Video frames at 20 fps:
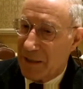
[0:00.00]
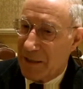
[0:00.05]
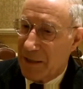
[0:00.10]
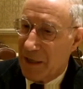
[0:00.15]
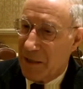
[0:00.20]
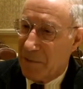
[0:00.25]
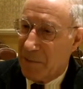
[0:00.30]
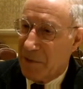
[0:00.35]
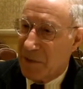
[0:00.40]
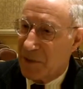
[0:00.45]

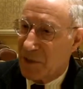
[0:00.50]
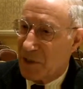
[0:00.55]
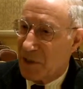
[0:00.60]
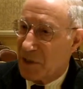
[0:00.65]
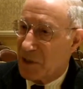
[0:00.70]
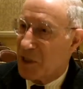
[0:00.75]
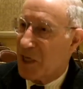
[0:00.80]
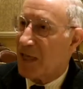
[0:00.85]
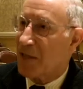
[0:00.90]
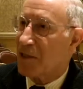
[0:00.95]
can be
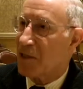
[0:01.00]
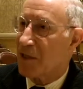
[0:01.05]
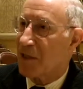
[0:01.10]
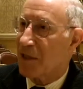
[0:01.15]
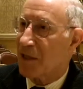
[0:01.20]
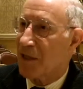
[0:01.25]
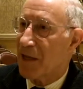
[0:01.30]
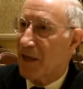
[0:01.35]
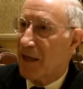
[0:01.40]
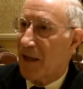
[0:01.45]

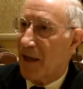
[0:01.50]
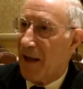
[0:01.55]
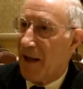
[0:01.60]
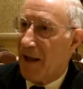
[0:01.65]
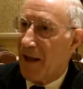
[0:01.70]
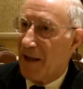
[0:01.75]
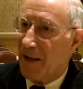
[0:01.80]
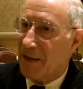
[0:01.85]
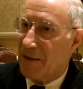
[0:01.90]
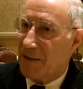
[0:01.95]
suggested
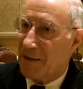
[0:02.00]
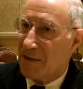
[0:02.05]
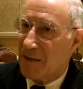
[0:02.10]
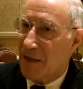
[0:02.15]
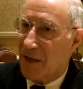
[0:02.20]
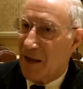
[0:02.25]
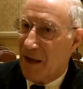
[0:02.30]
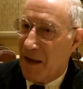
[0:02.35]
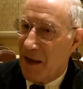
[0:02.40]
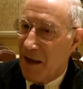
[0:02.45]
as
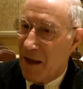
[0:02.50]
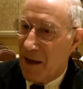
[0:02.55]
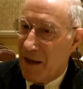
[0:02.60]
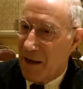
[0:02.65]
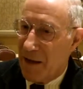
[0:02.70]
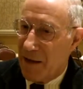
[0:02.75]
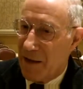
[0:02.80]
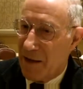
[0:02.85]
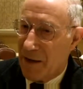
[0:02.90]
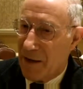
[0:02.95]

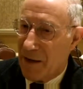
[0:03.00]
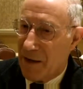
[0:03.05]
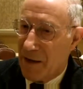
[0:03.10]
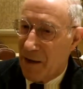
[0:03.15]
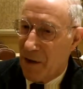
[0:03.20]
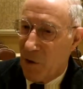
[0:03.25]
a